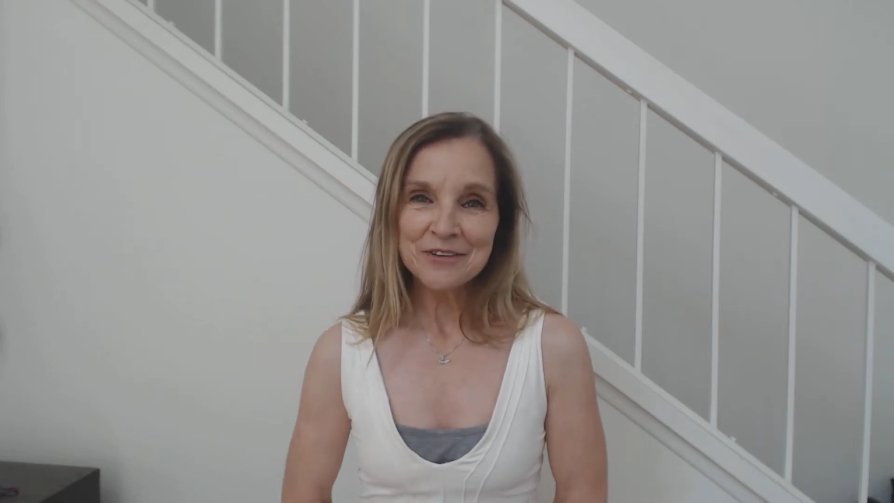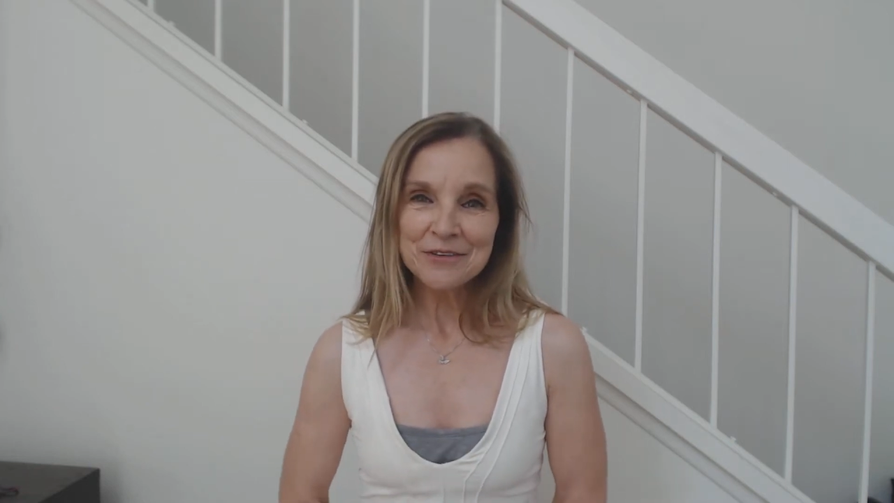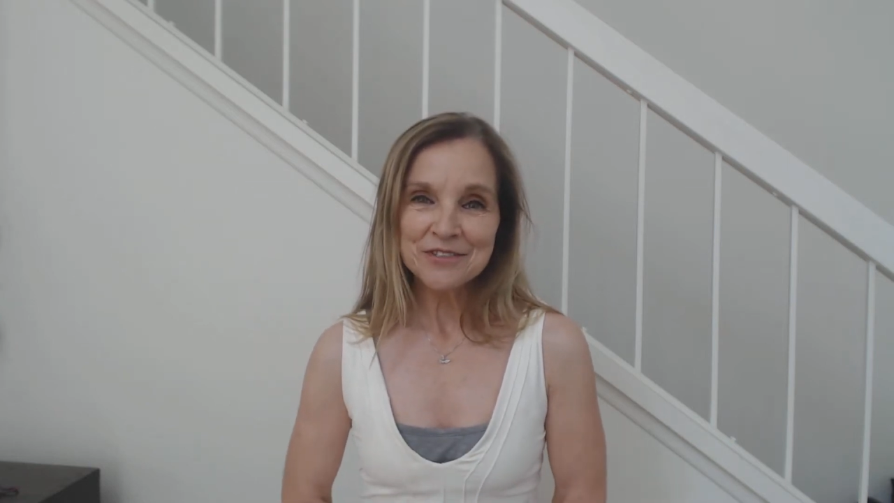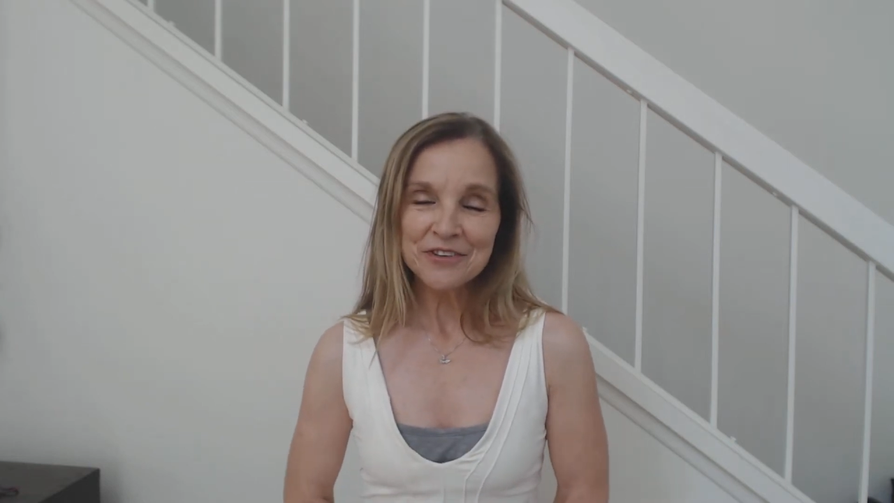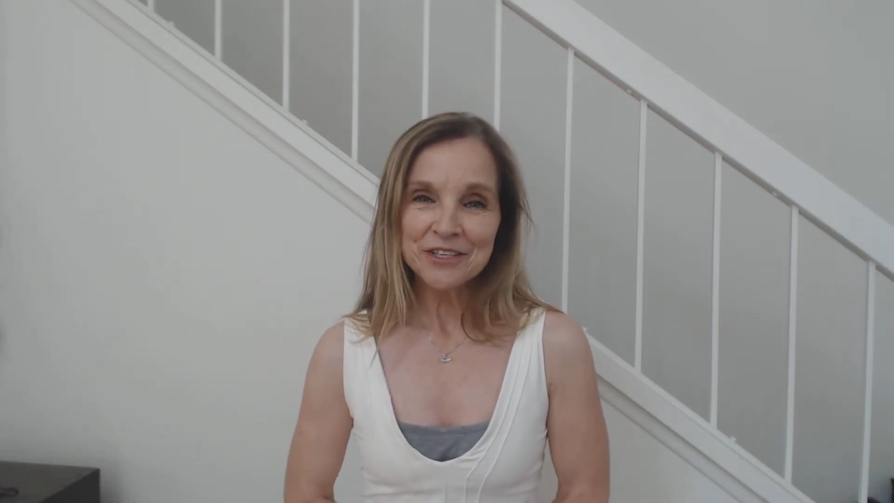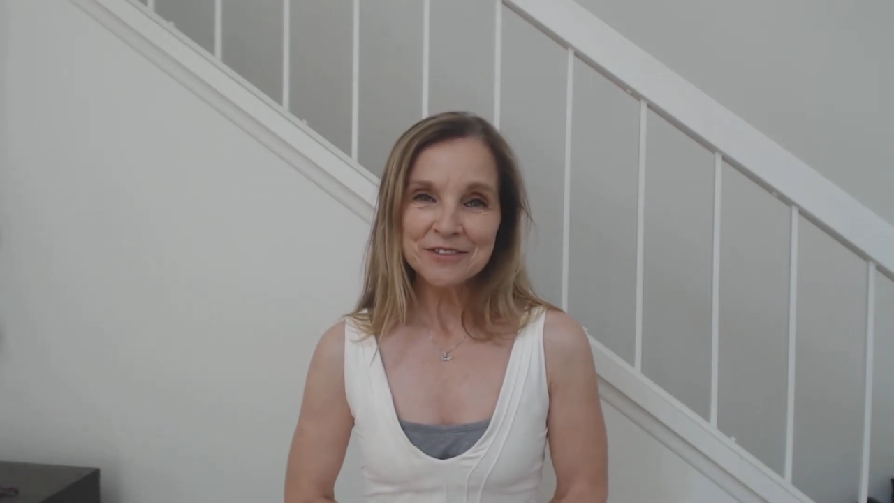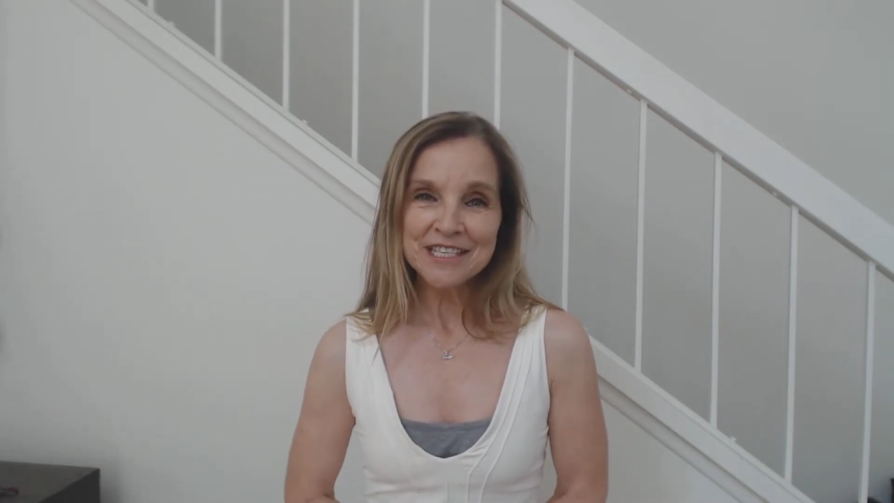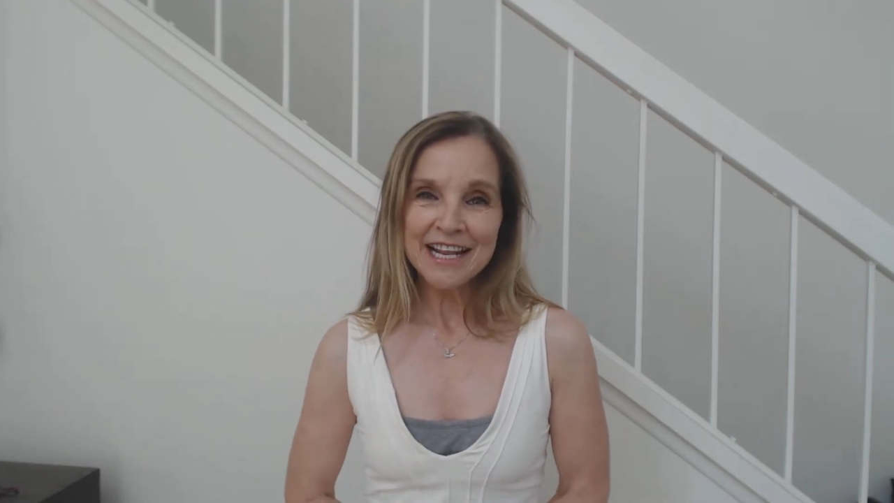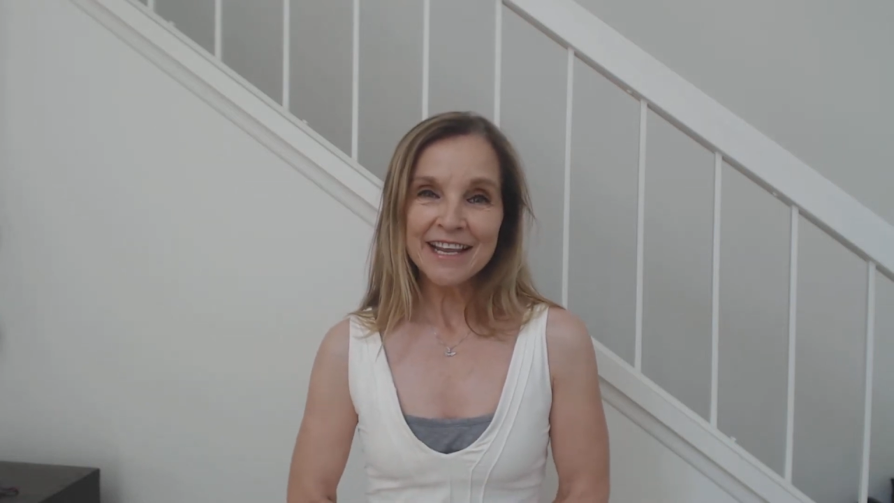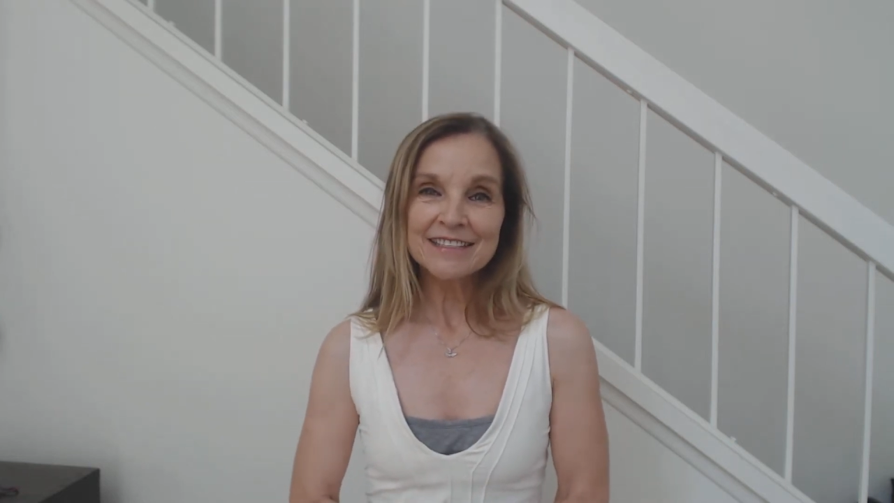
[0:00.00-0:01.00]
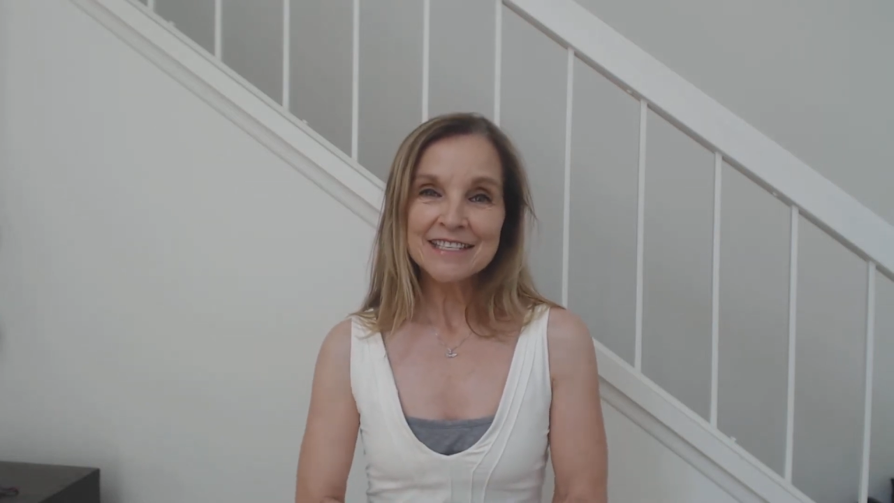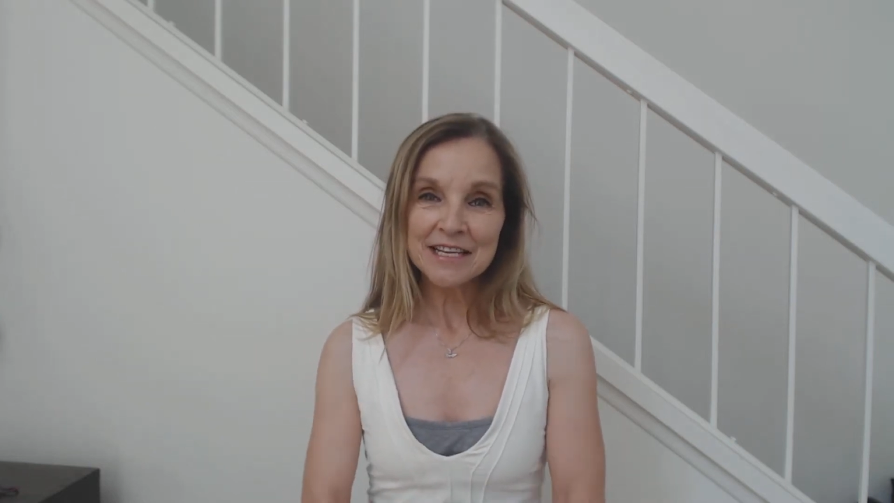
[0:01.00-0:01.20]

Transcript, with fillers: news for you today.